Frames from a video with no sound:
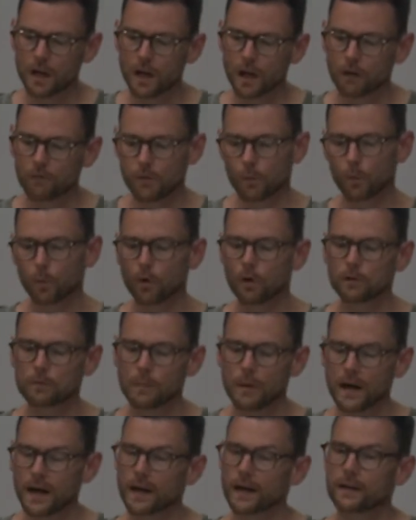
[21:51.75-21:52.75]
of the world
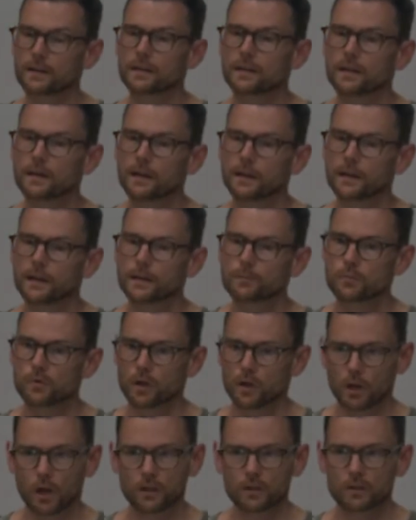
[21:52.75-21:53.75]
market
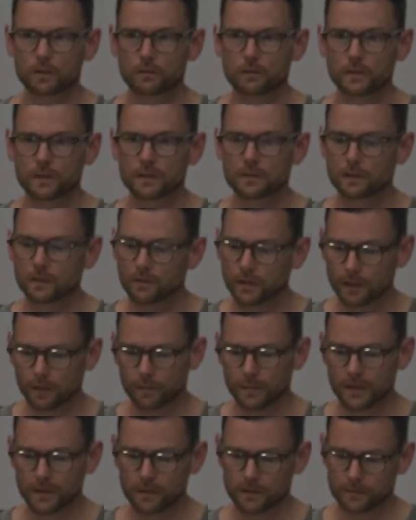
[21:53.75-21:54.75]
productive
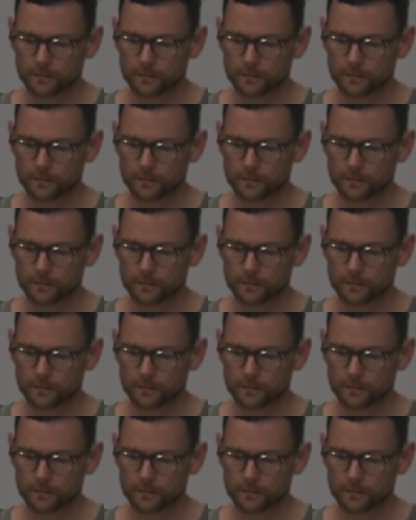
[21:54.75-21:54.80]
development."